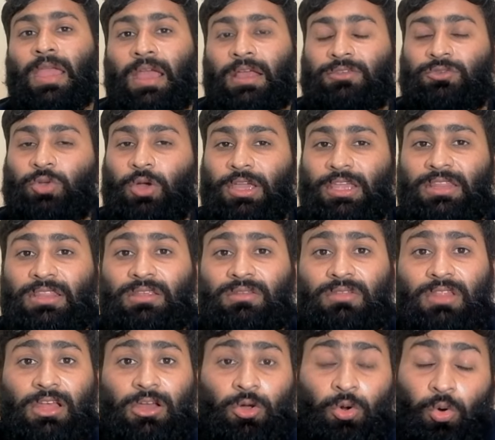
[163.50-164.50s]
So in this,
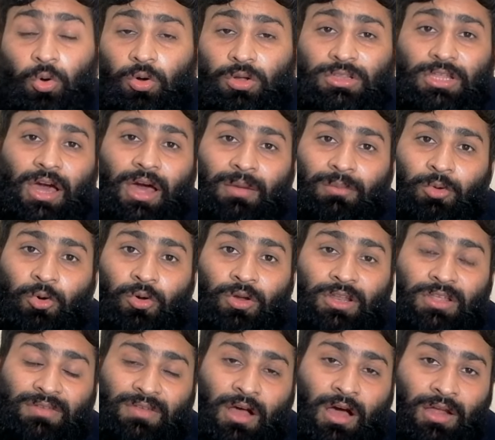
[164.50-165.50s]
the growth hormone
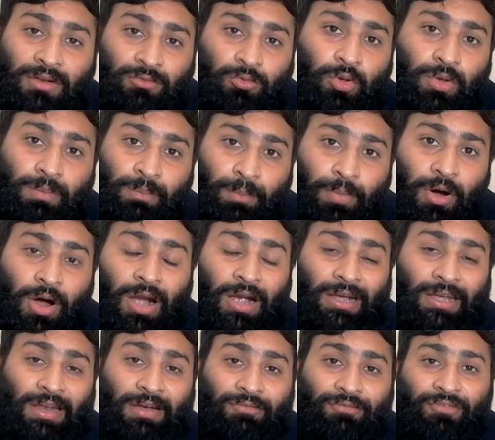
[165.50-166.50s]
is also
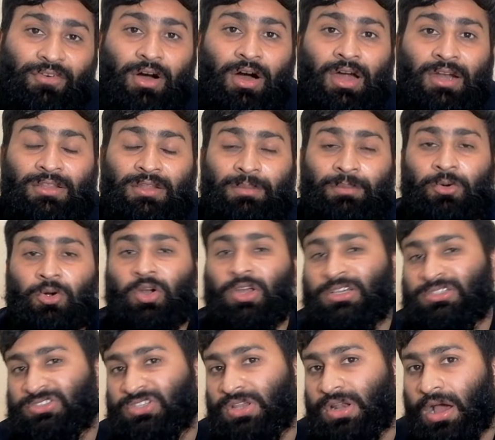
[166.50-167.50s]
important for the
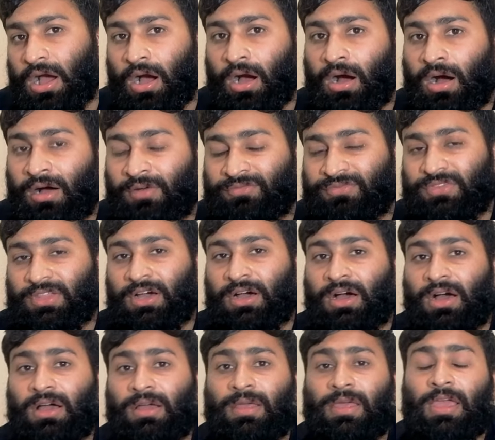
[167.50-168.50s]
production of
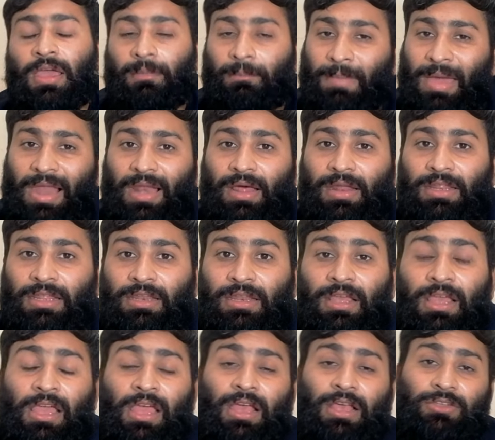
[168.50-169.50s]
the melanin.
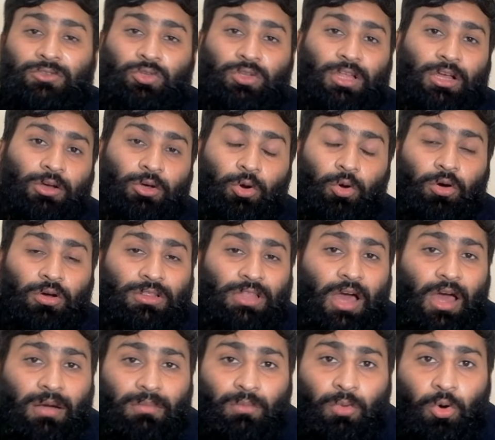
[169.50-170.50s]
So the growth
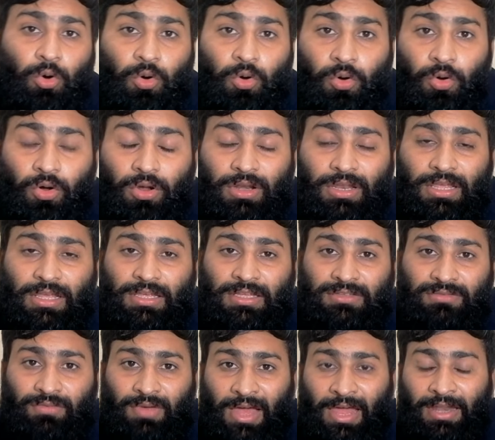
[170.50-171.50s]
hormone
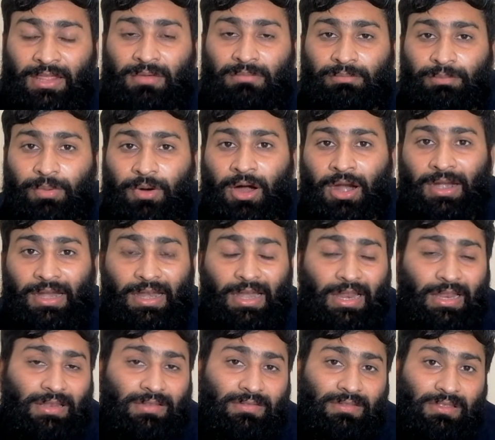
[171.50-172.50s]
is very important,
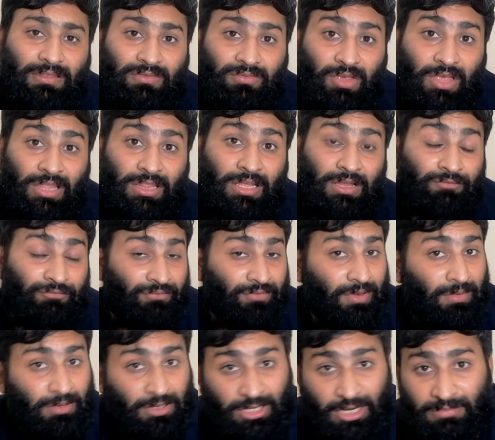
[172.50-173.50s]
and in this way the
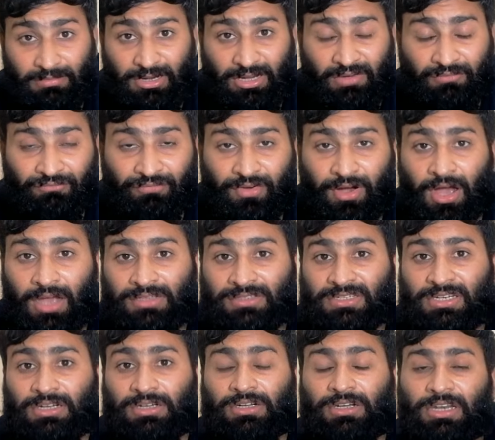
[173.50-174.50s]
intermittent
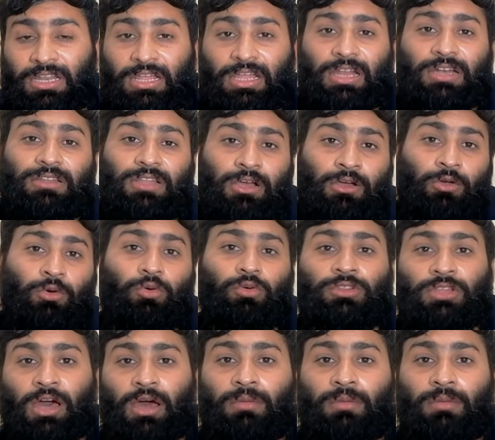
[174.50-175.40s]
fasting triggers the growth